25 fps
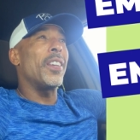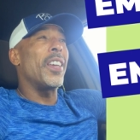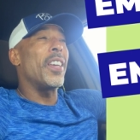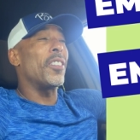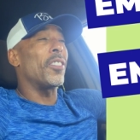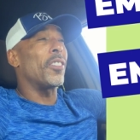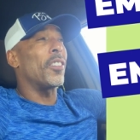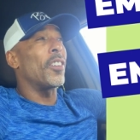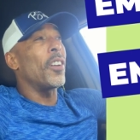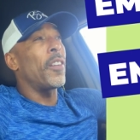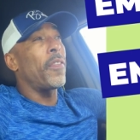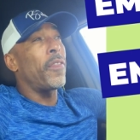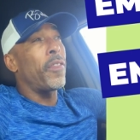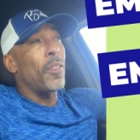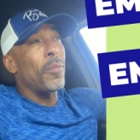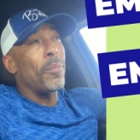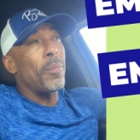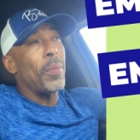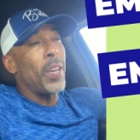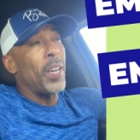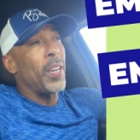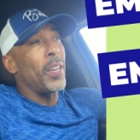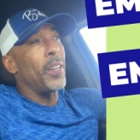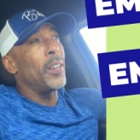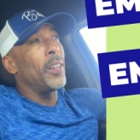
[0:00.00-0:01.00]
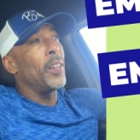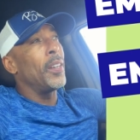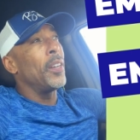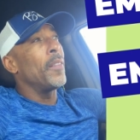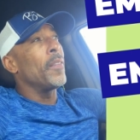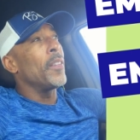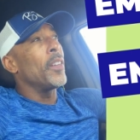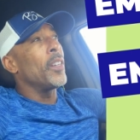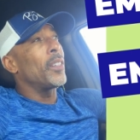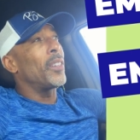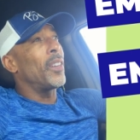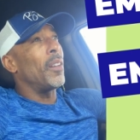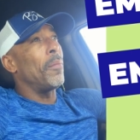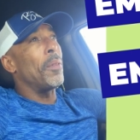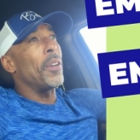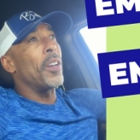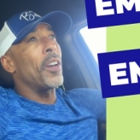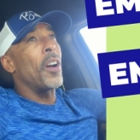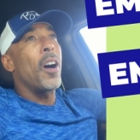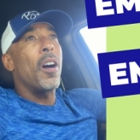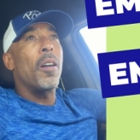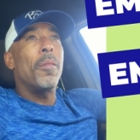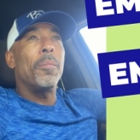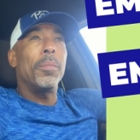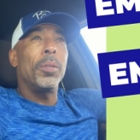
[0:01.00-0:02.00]
It's good for me to be
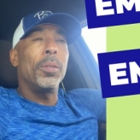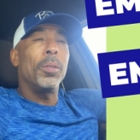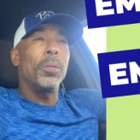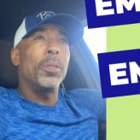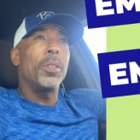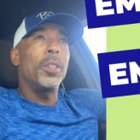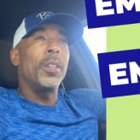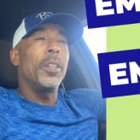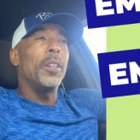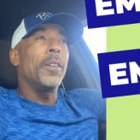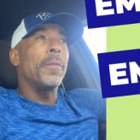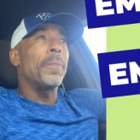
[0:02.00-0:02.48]
humbled